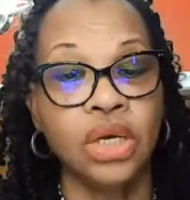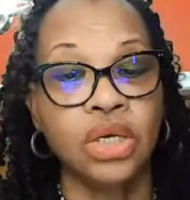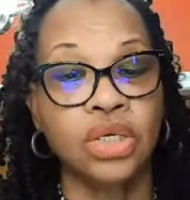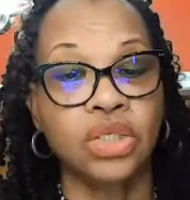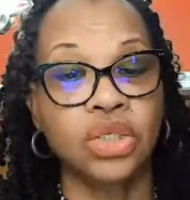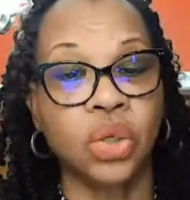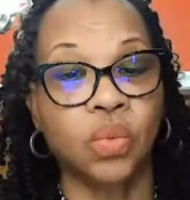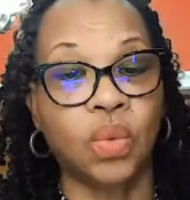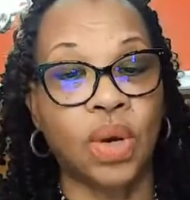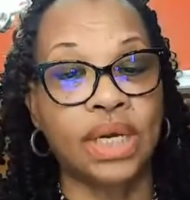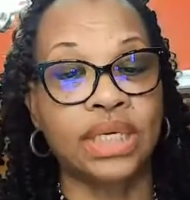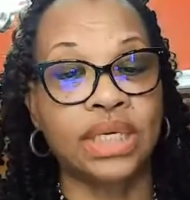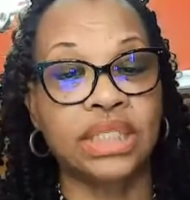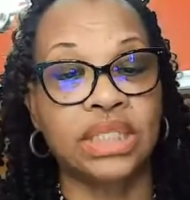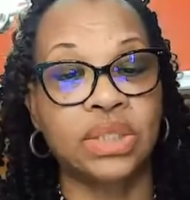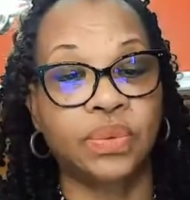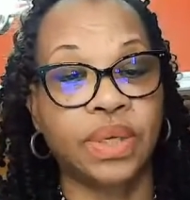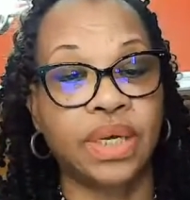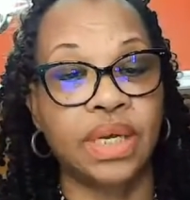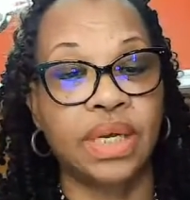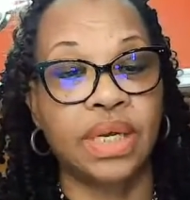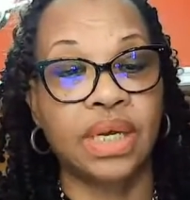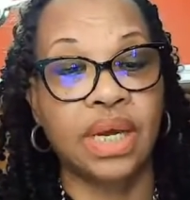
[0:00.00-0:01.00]
So once
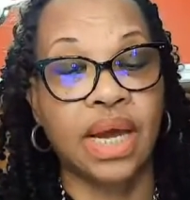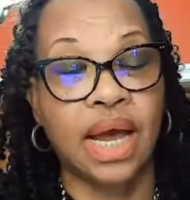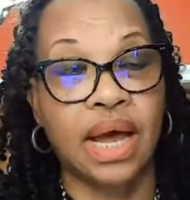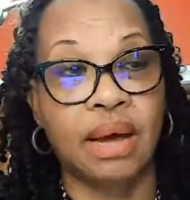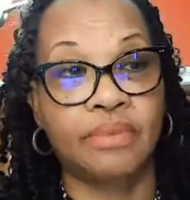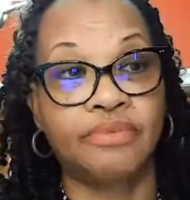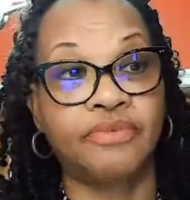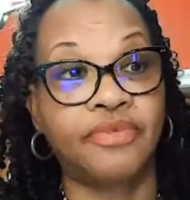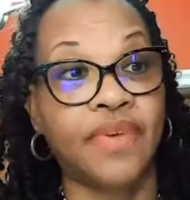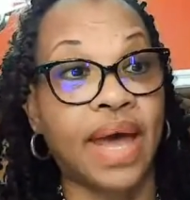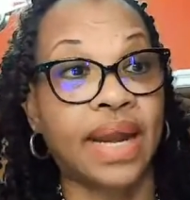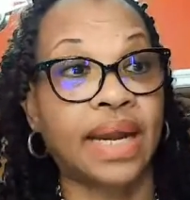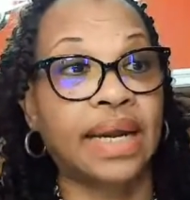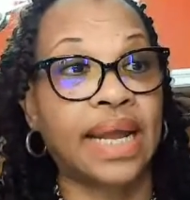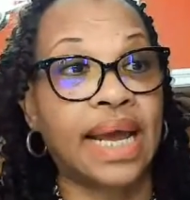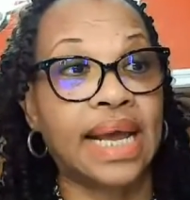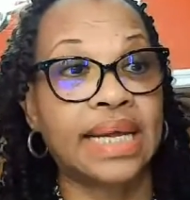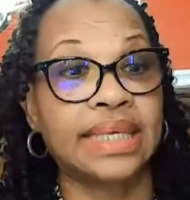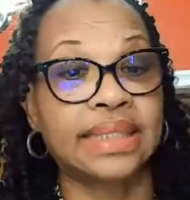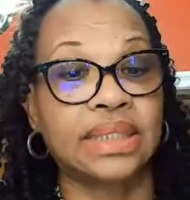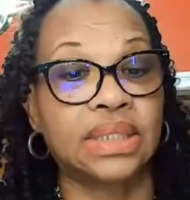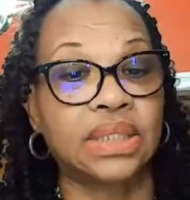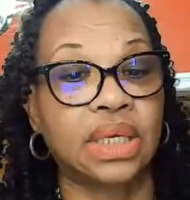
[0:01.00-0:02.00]
we
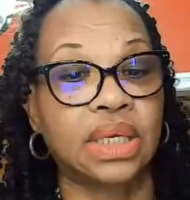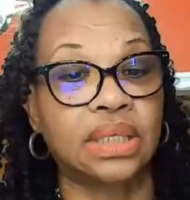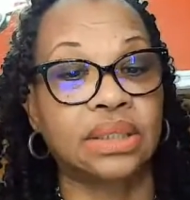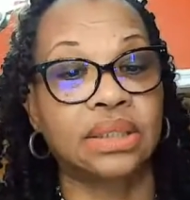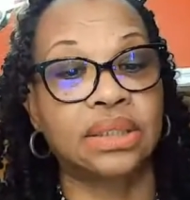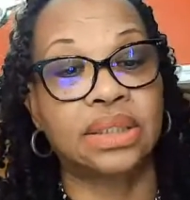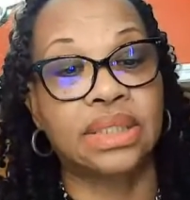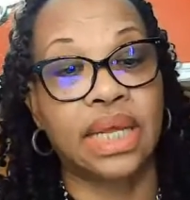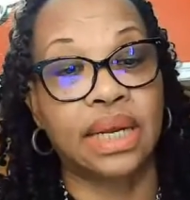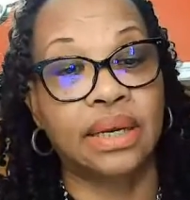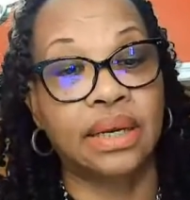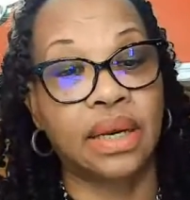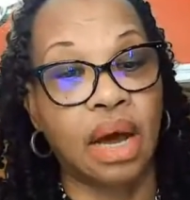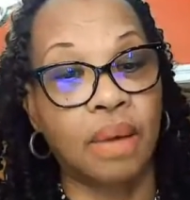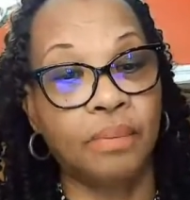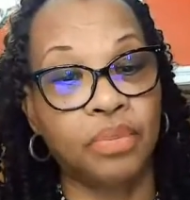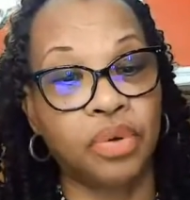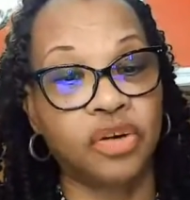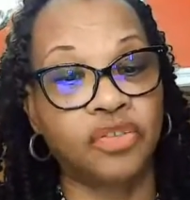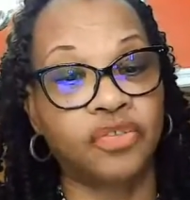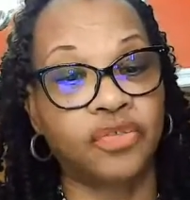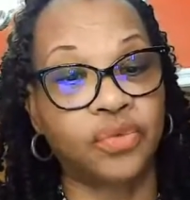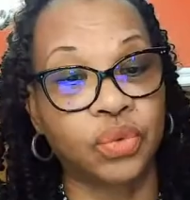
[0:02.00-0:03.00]
finalize the
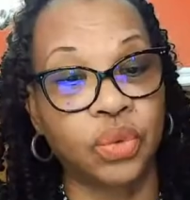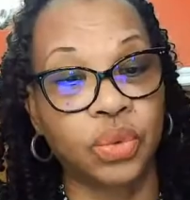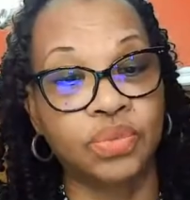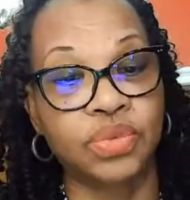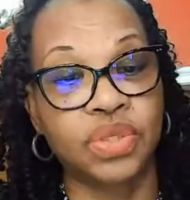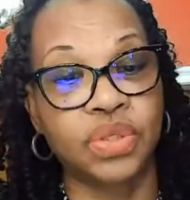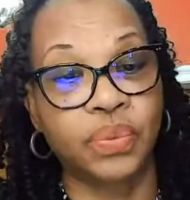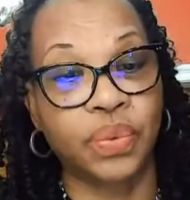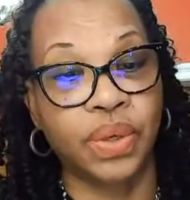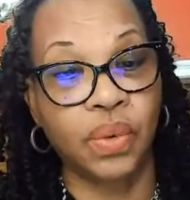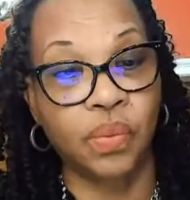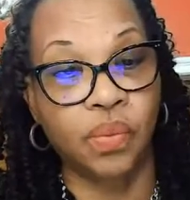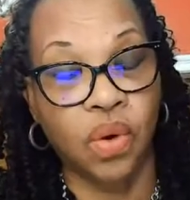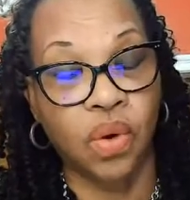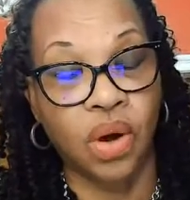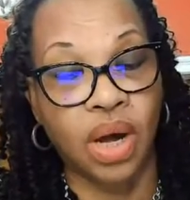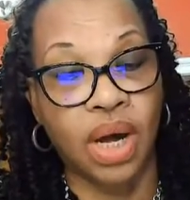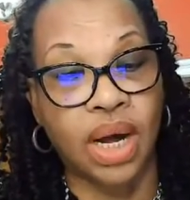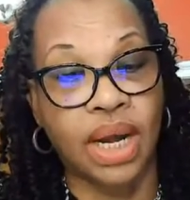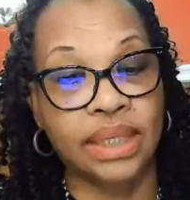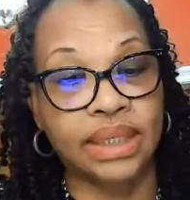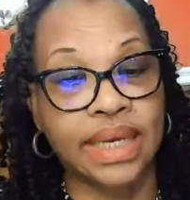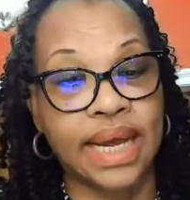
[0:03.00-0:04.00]
number of rooms we
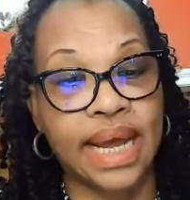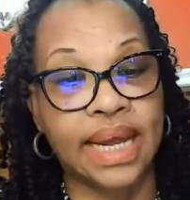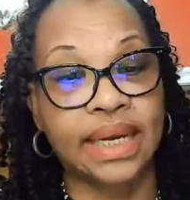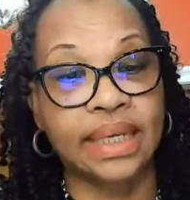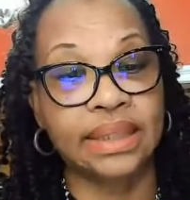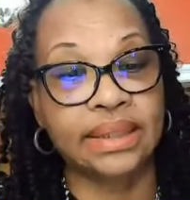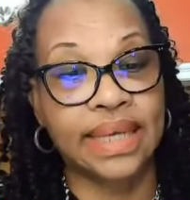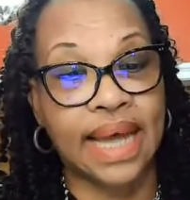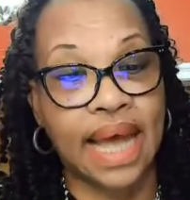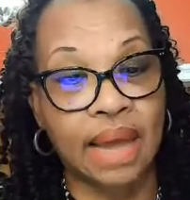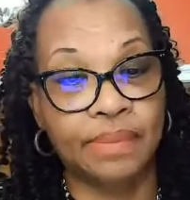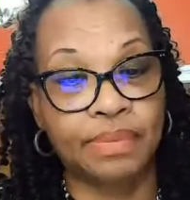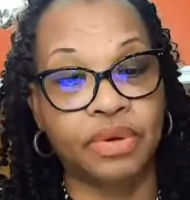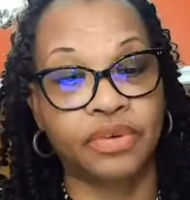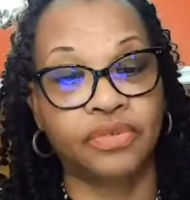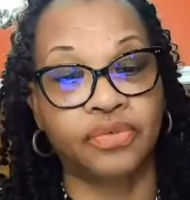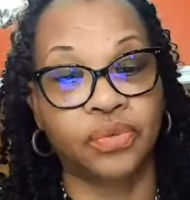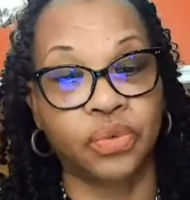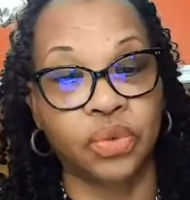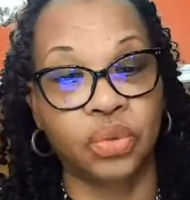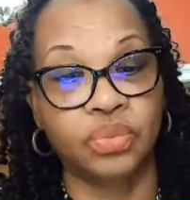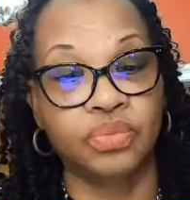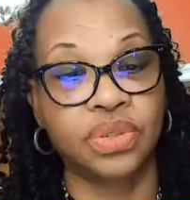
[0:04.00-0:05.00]
want and the type
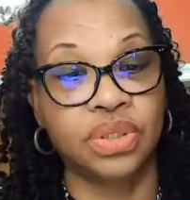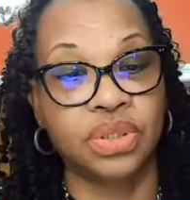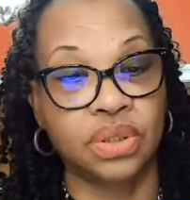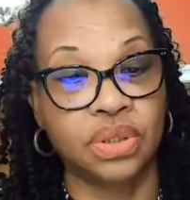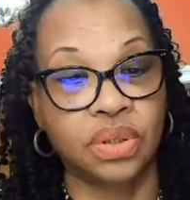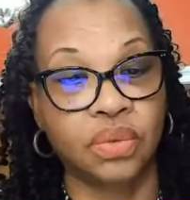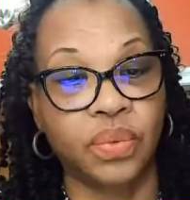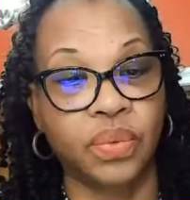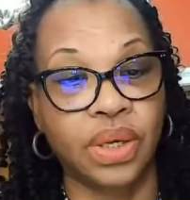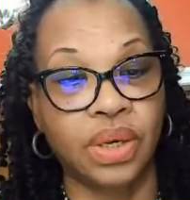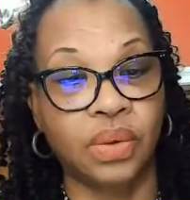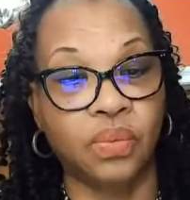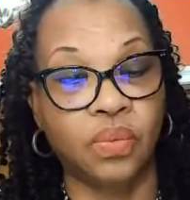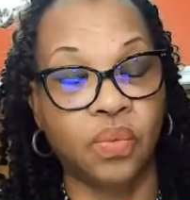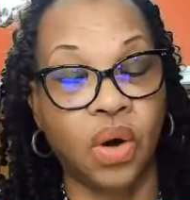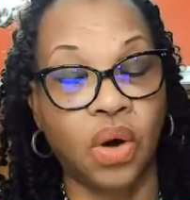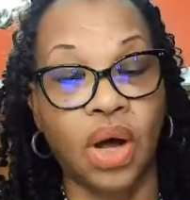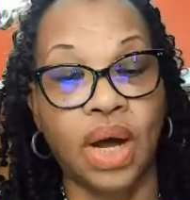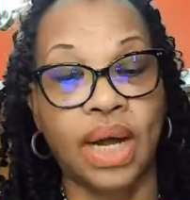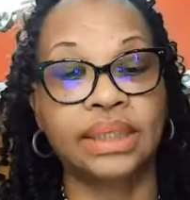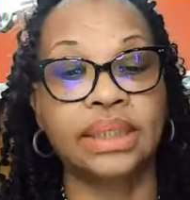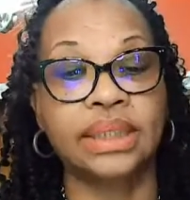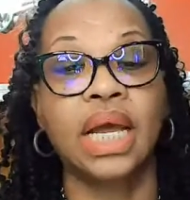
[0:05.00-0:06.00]
of rooms we
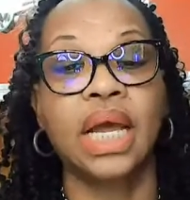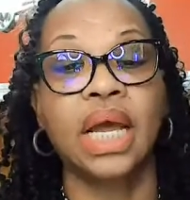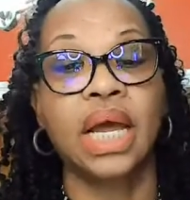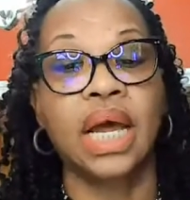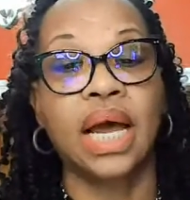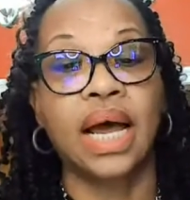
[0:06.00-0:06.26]
want,